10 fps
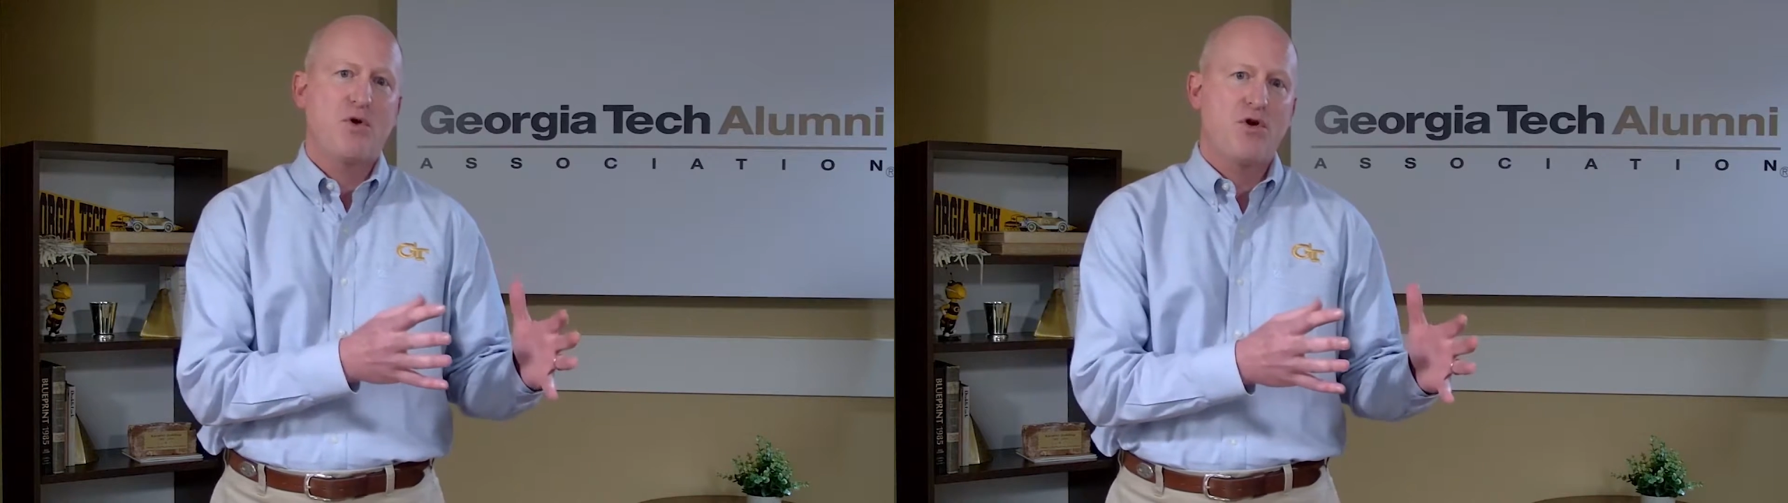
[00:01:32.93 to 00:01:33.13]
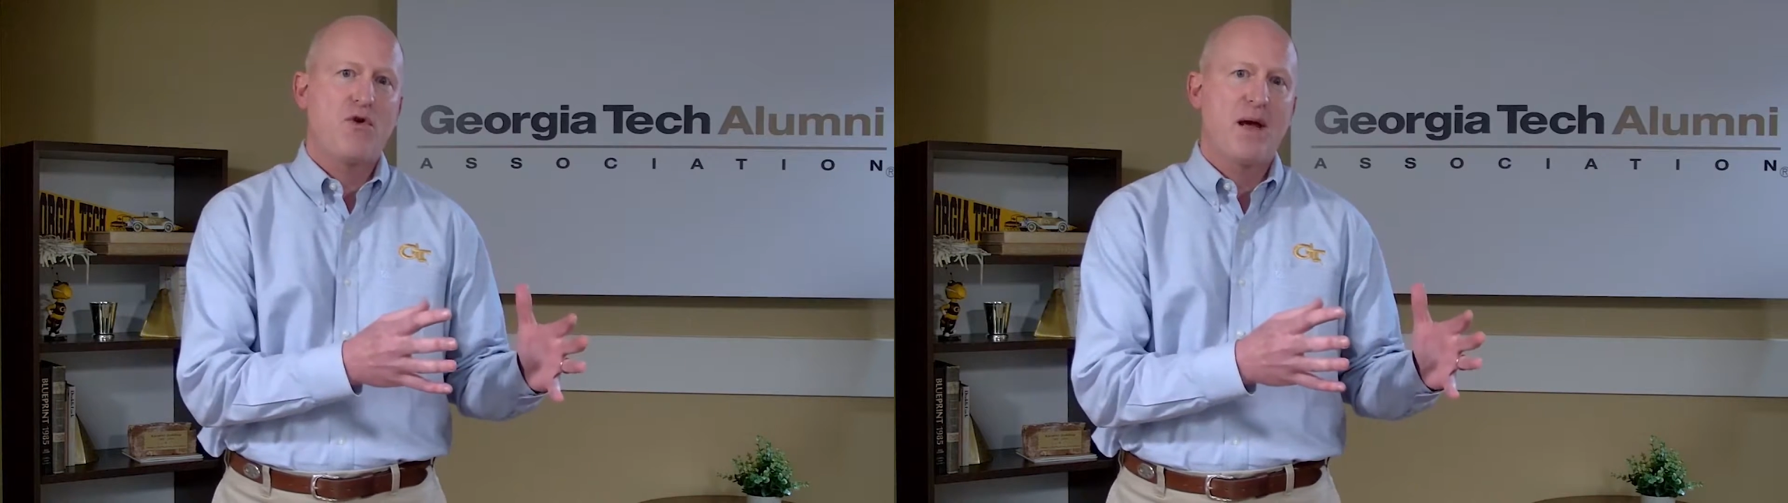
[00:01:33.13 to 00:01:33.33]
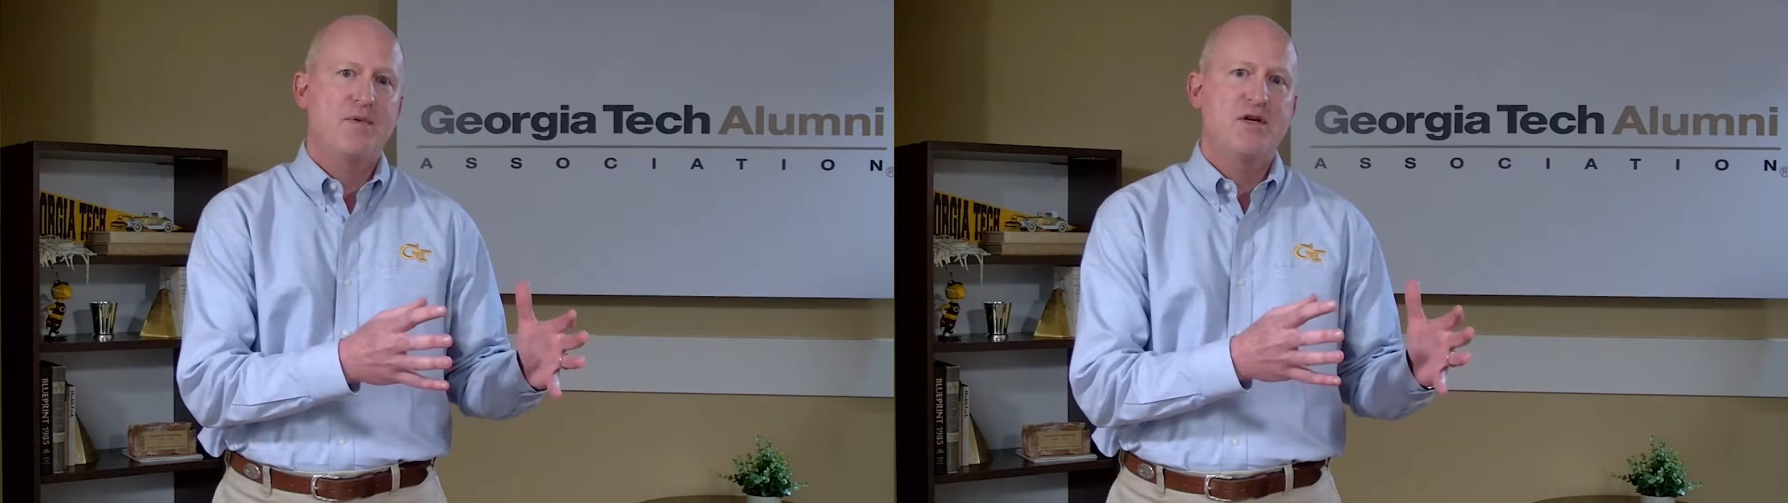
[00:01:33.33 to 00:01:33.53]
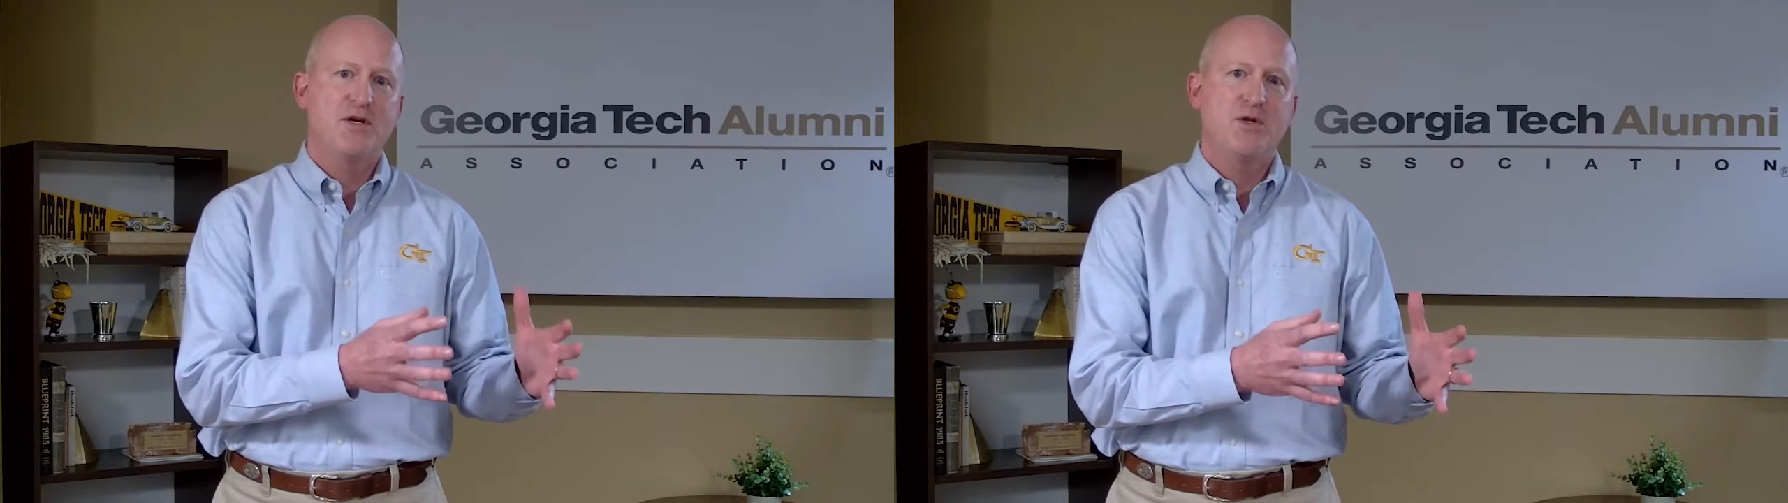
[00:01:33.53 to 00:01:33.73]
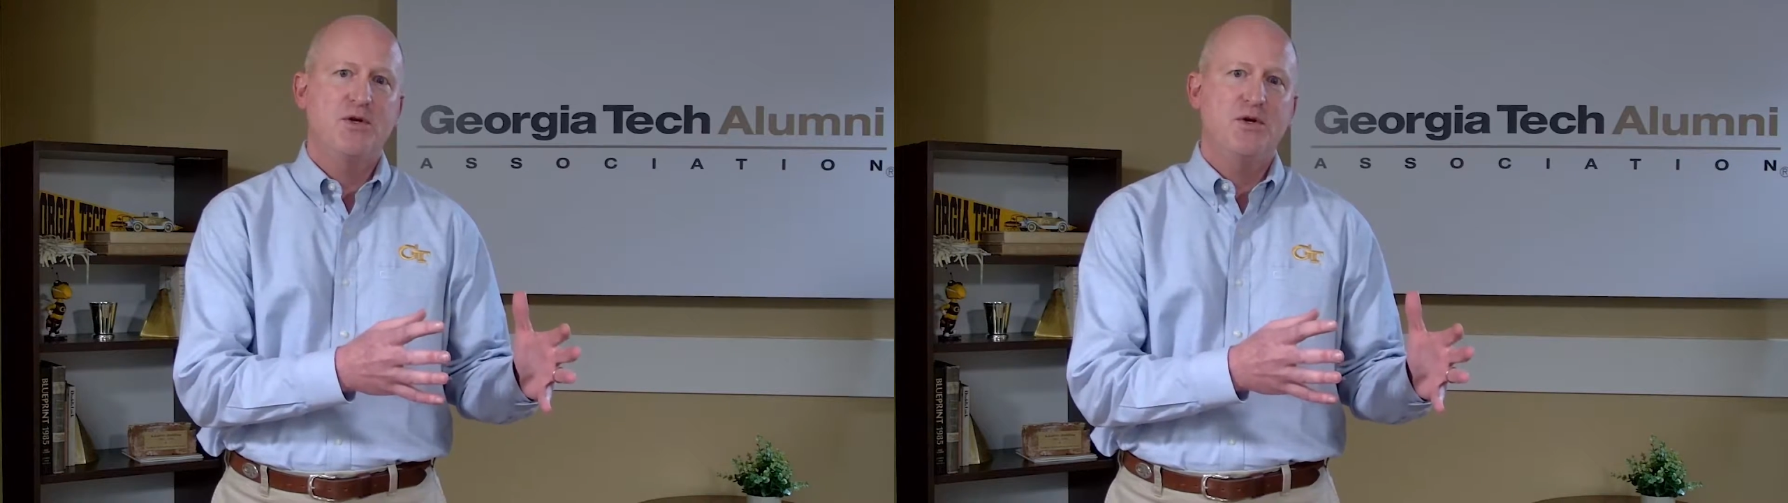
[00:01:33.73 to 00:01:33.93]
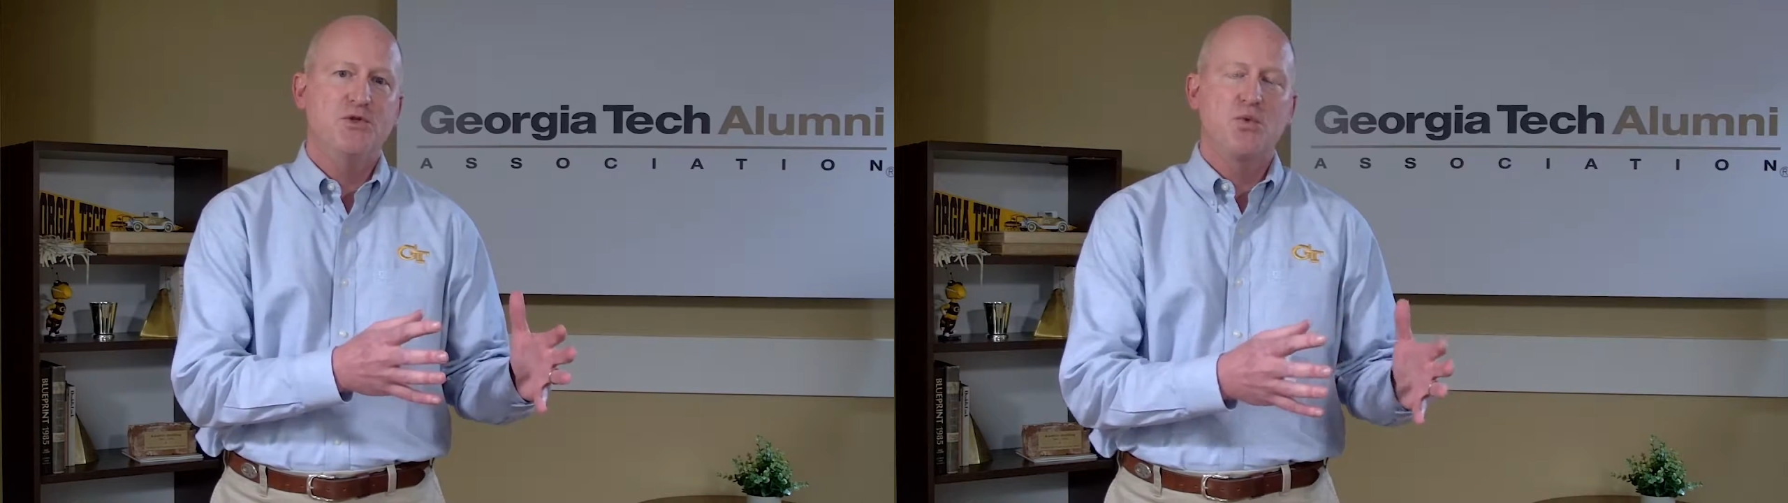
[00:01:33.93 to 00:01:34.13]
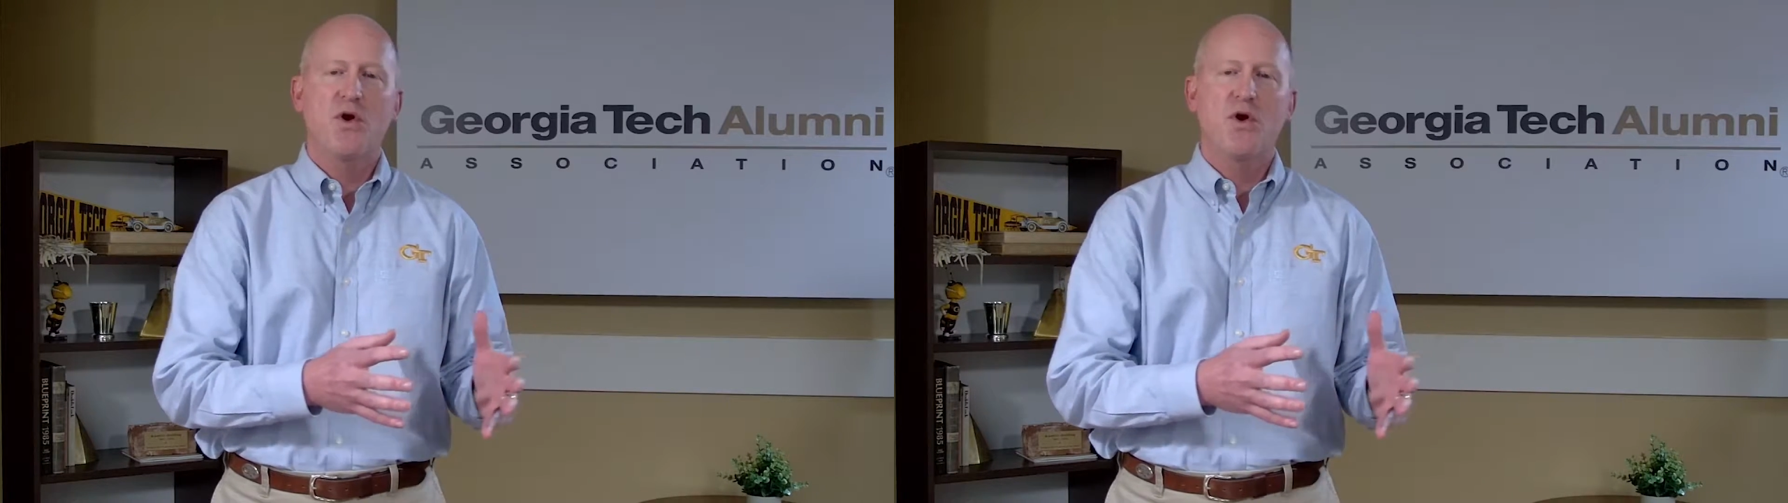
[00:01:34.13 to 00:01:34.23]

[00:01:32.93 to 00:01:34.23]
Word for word: program concludes,